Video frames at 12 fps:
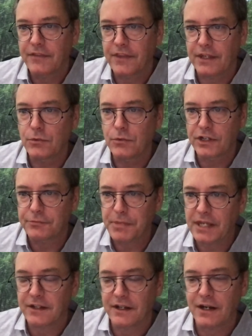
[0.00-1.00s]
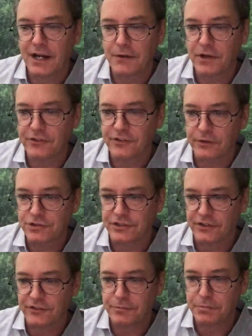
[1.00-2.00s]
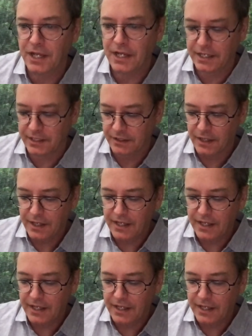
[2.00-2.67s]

than you would expect in a high resolution display